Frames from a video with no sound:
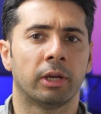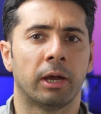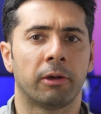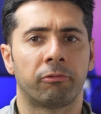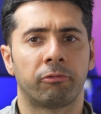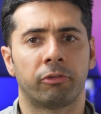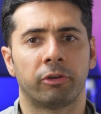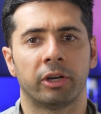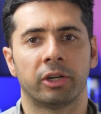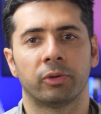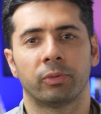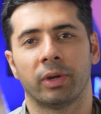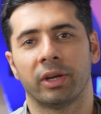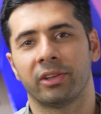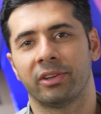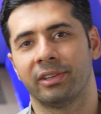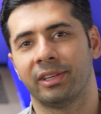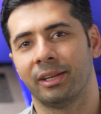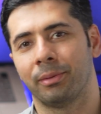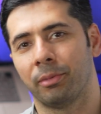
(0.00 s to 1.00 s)
upfront
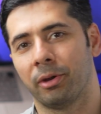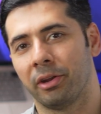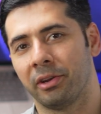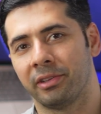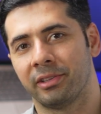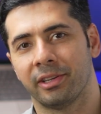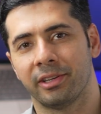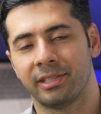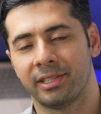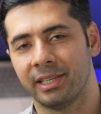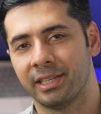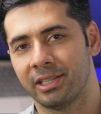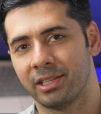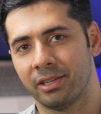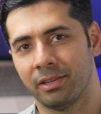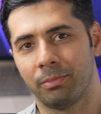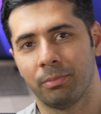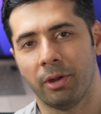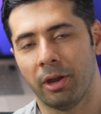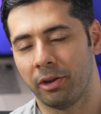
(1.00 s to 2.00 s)
rather than monetization,
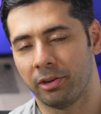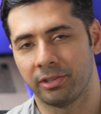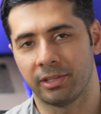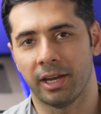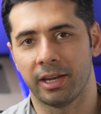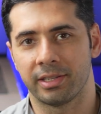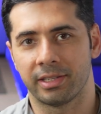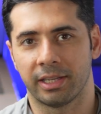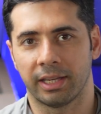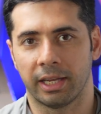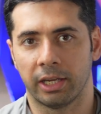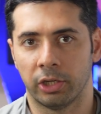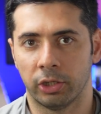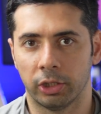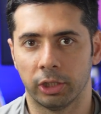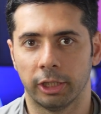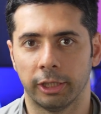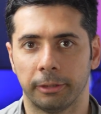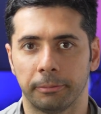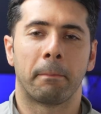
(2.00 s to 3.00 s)
monetizing
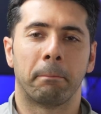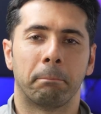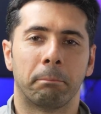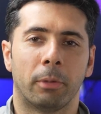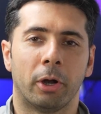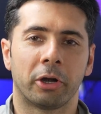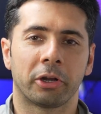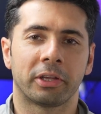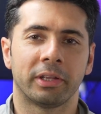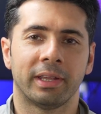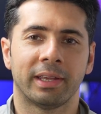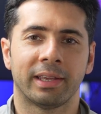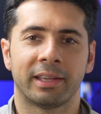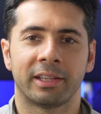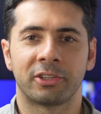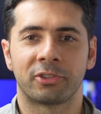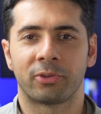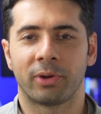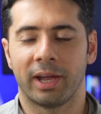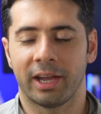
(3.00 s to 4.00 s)
early. Marketing
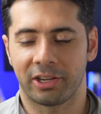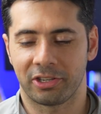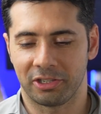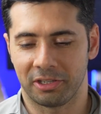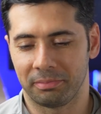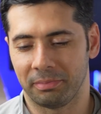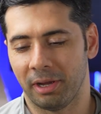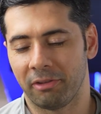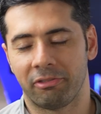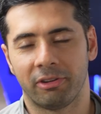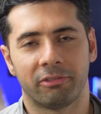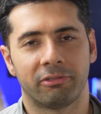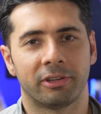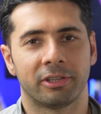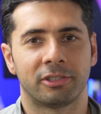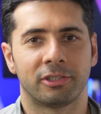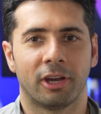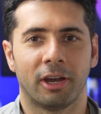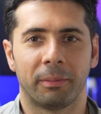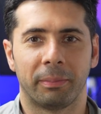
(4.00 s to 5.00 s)
interaction, my
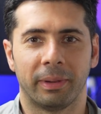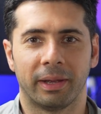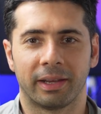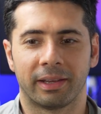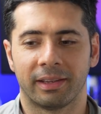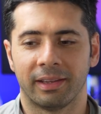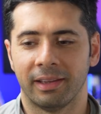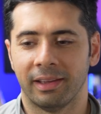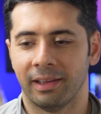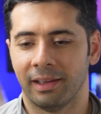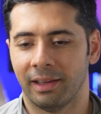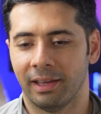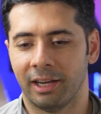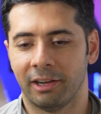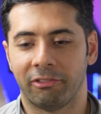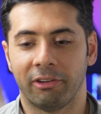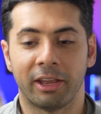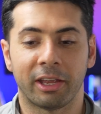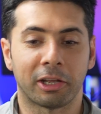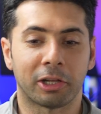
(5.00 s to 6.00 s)
favorite topic. And
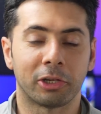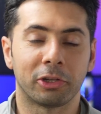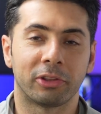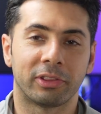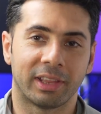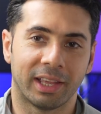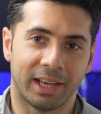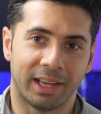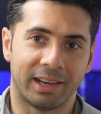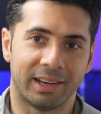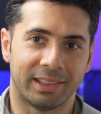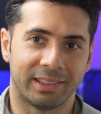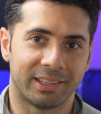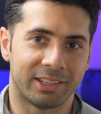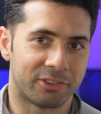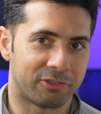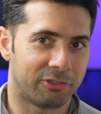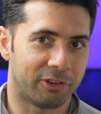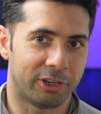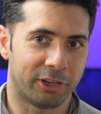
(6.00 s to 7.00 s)
if I include that in
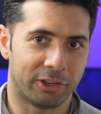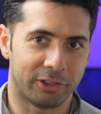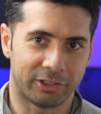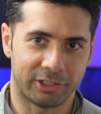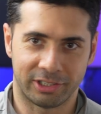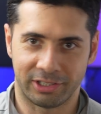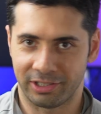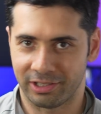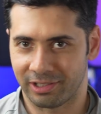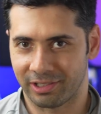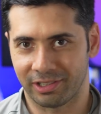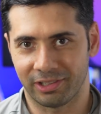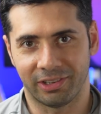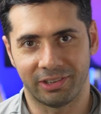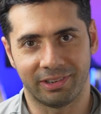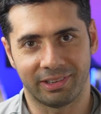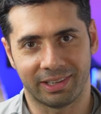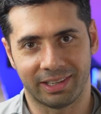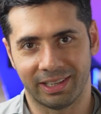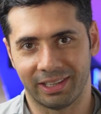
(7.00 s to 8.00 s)
this video, this is
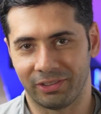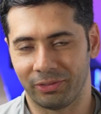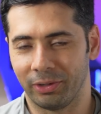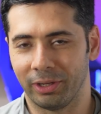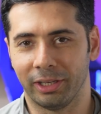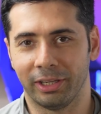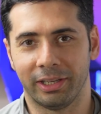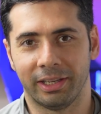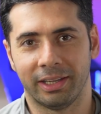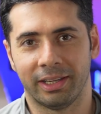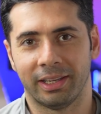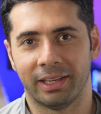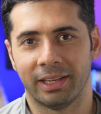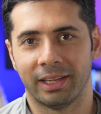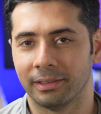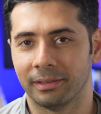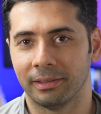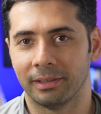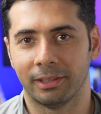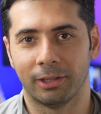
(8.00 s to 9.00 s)
gonna get really
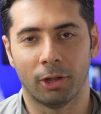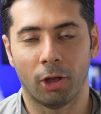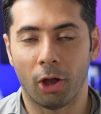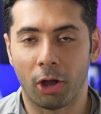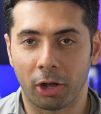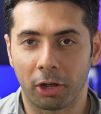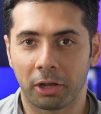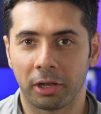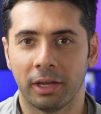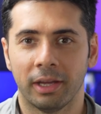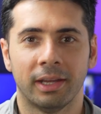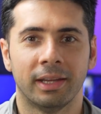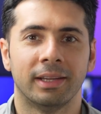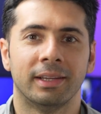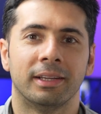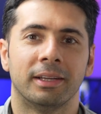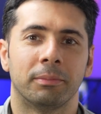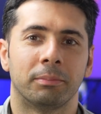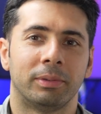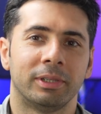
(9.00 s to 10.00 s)
uh, long.
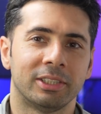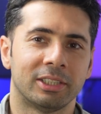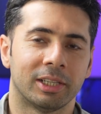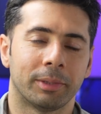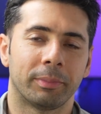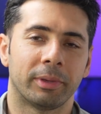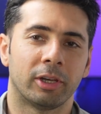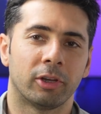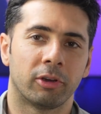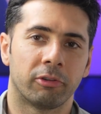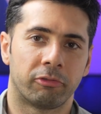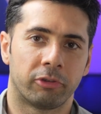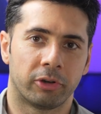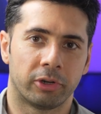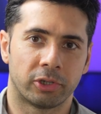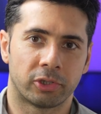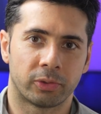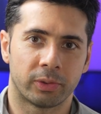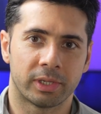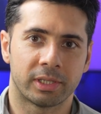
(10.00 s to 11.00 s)
Please let me know if you're
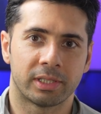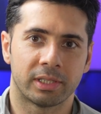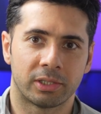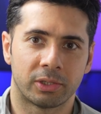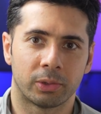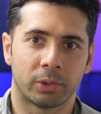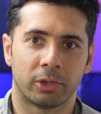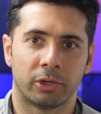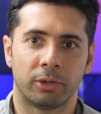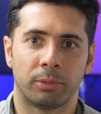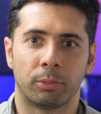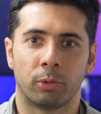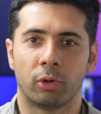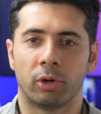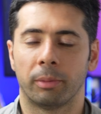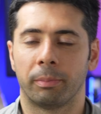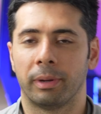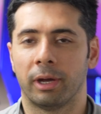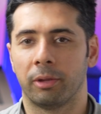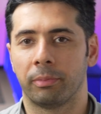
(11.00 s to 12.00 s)
interested to learn more
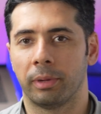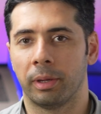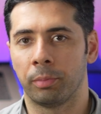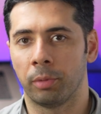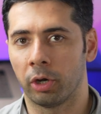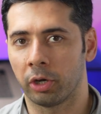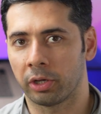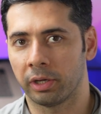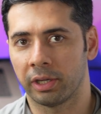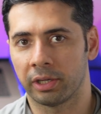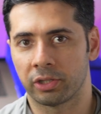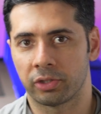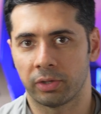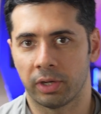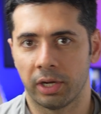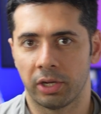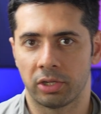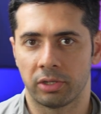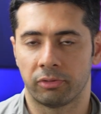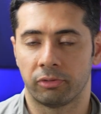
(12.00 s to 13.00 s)
about my marketing
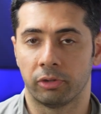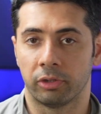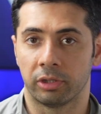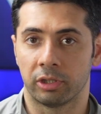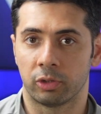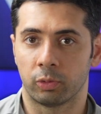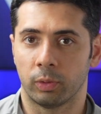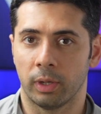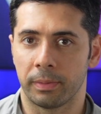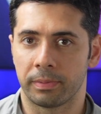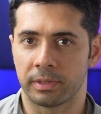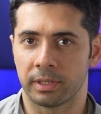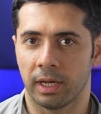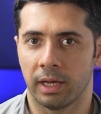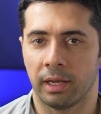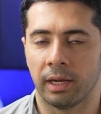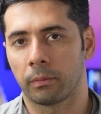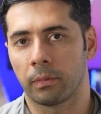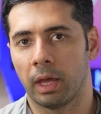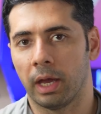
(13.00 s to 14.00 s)
strategy for this
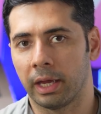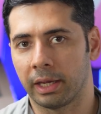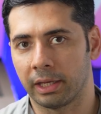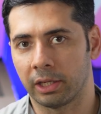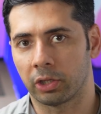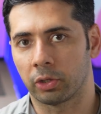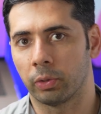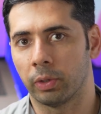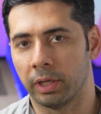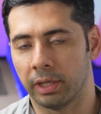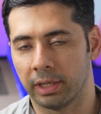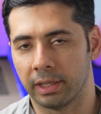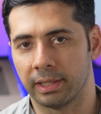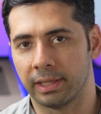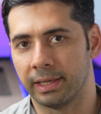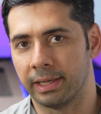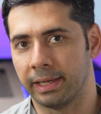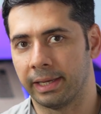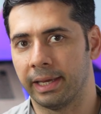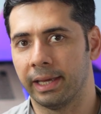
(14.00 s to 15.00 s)
website. I can create a
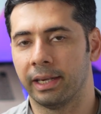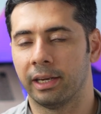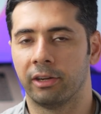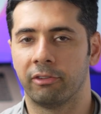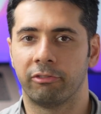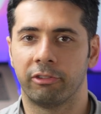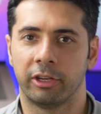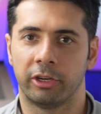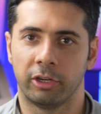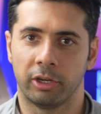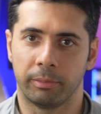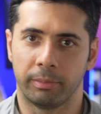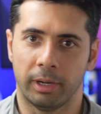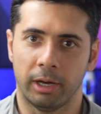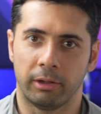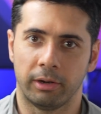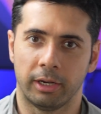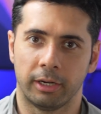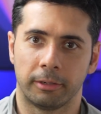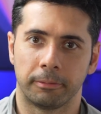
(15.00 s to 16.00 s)
dedicated video
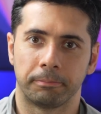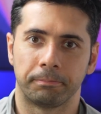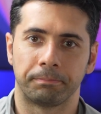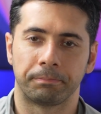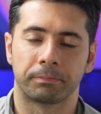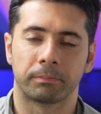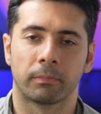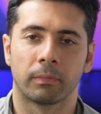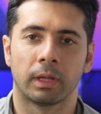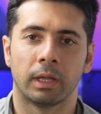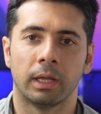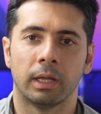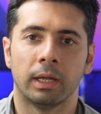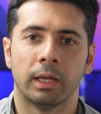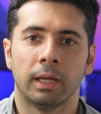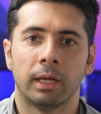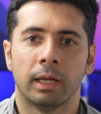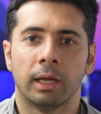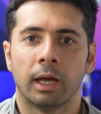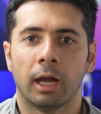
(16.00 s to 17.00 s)
about it.
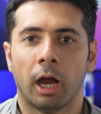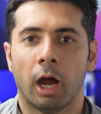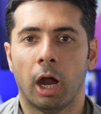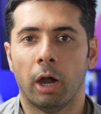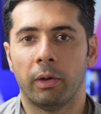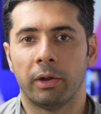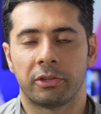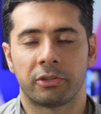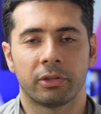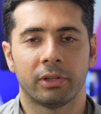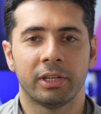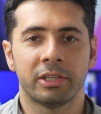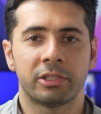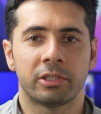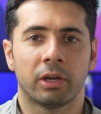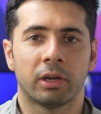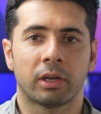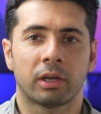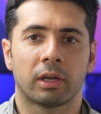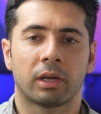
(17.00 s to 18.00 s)
All right, so let's
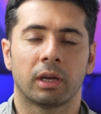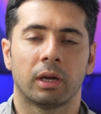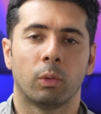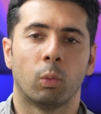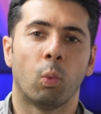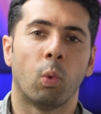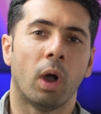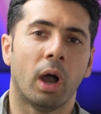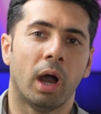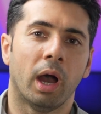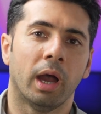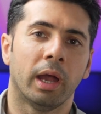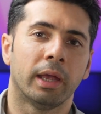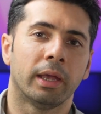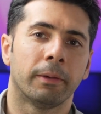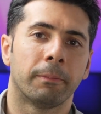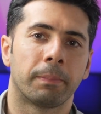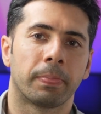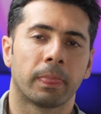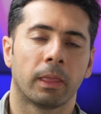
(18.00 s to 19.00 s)
talk uh,
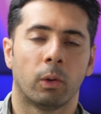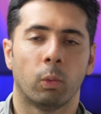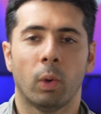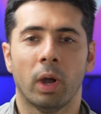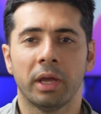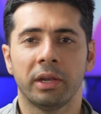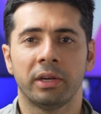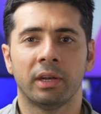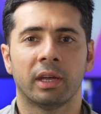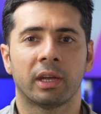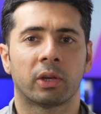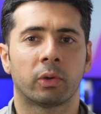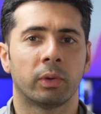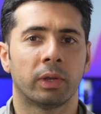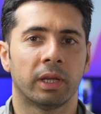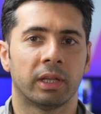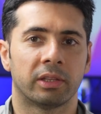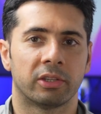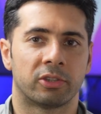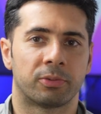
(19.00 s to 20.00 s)
why why did I
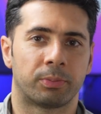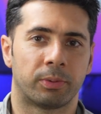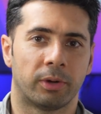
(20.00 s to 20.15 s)
create this